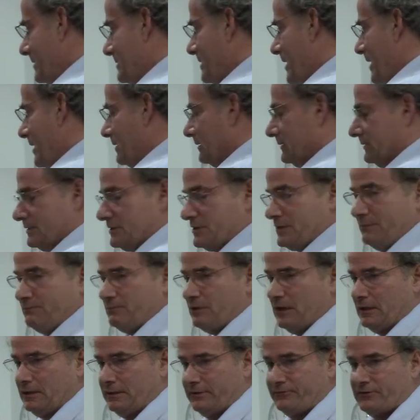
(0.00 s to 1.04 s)
Dale and
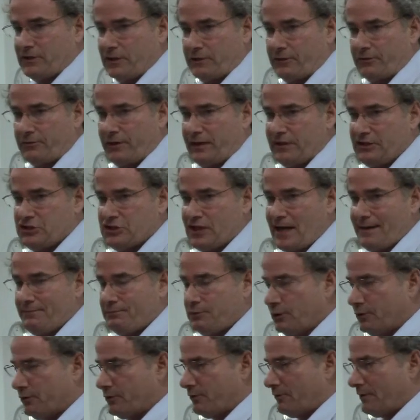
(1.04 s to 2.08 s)
Tim Cohen have done a great
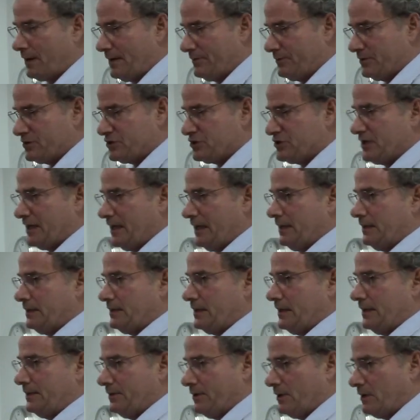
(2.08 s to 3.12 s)
job going around the
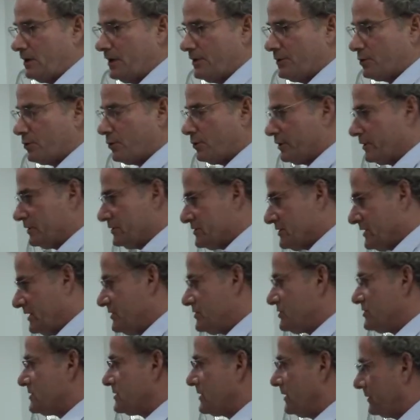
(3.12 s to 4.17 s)
state, and there are other
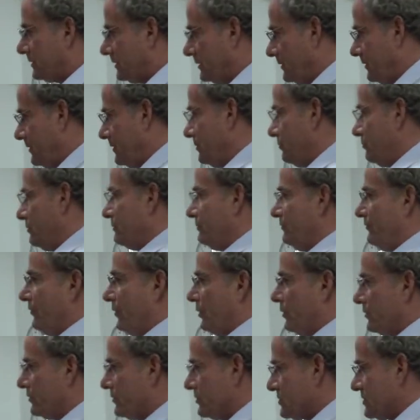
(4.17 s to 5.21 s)
organizations like the League of Women
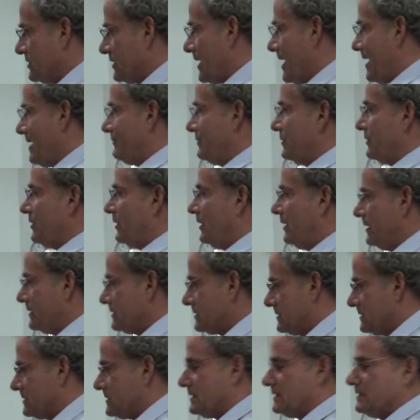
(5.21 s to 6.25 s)
Voters and Common
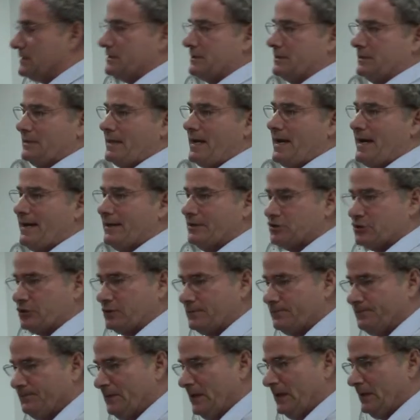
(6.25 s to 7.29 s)
Cause and Citizens in
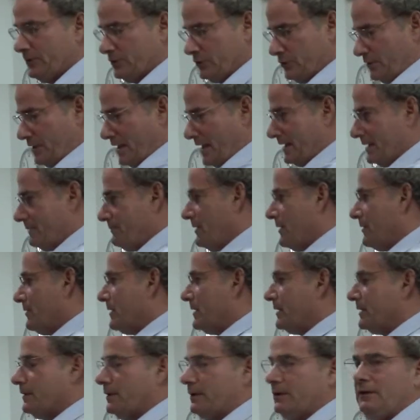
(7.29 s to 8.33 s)
Action, Unite
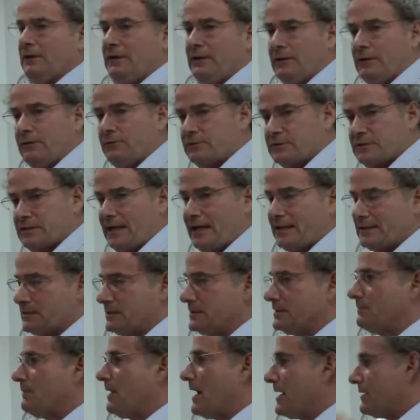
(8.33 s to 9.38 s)
America,
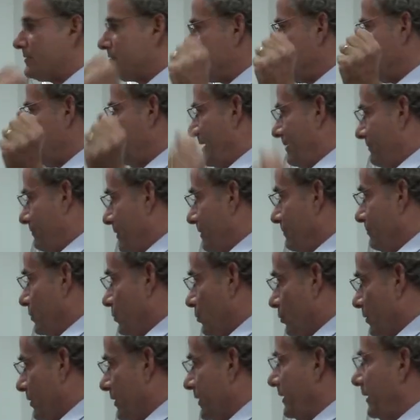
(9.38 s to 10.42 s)
Wisconsin Democracy Campaign have
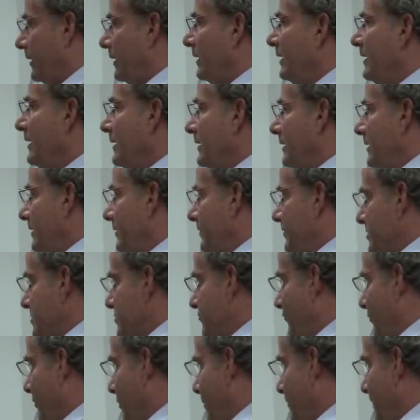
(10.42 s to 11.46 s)
been working in
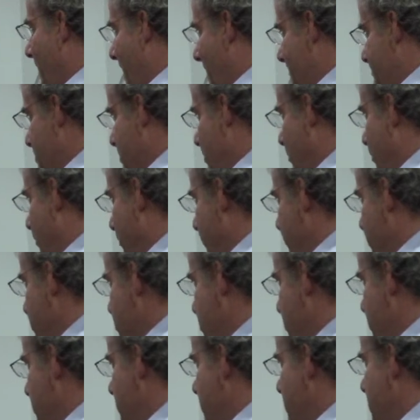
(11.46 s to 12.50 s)
this Fair Maps
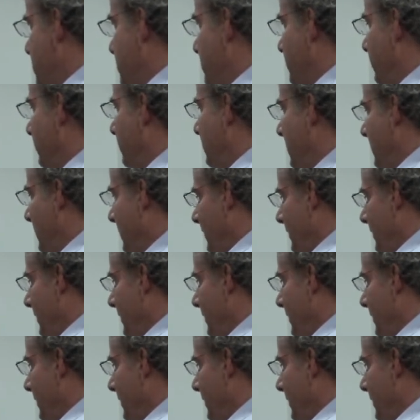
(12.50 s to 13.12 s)
Coalition to